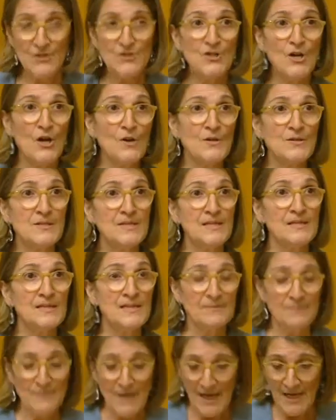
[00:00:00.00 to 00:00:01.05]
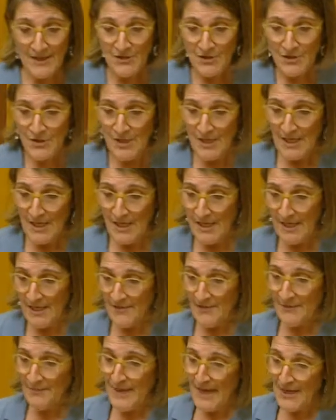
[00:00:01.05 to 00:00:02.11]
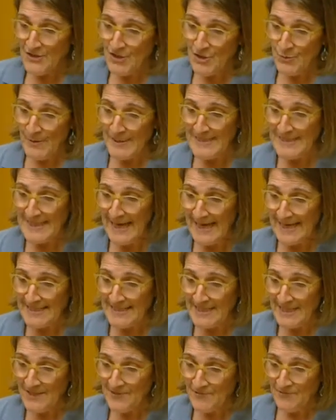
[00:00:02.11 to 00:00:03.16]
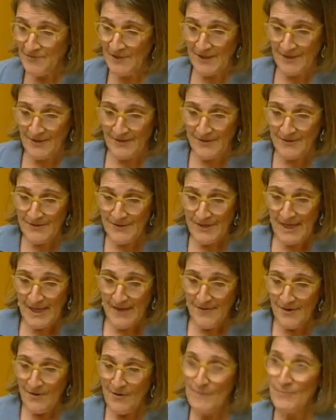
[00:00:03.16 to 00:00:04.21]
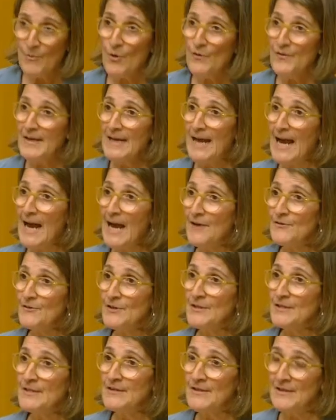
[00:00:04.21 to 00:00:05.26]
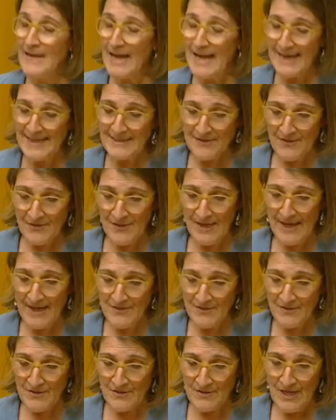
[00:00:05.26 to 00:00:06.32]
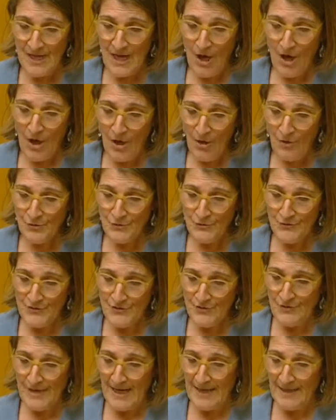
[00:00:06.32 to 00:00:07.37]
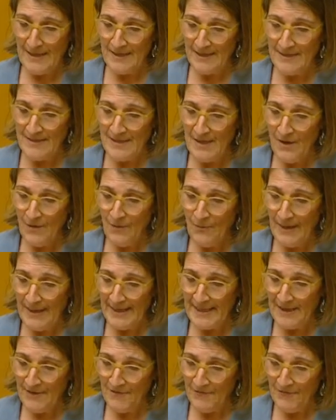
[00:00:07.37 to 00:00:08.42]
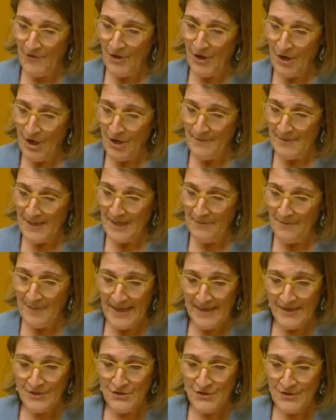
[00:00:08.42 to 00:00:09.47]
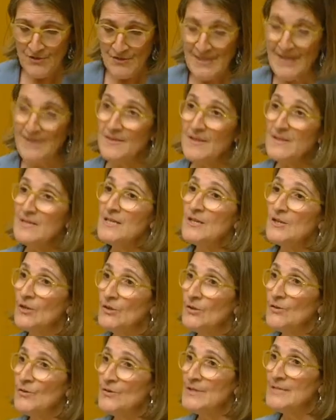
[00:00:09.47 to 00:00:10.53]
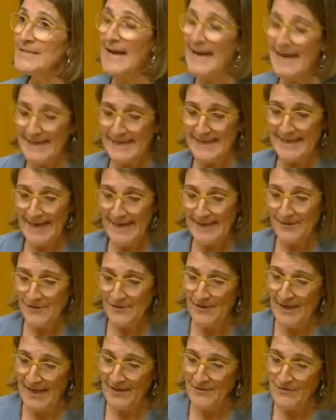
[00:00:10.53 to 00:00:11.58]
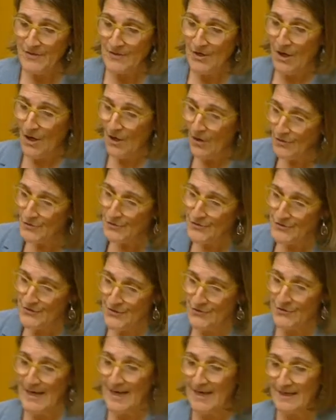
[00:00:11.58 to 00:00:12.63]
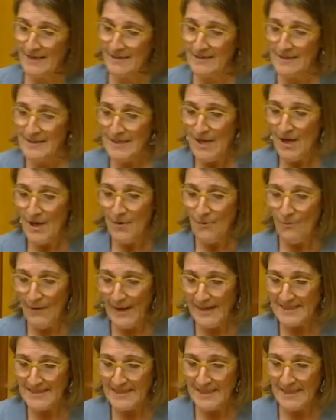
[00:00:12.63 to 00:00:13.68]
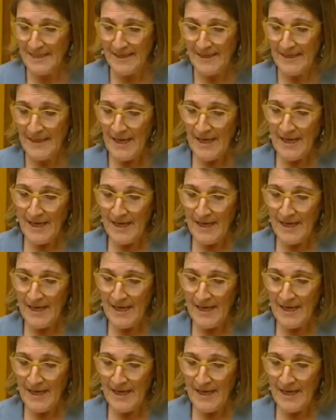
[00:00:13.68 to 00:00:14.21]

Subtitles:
shows that in March, the March 2018 figures, there are more than 108,000 older Australians waiting for home care packages, and this includes 88,000 older Australians waiting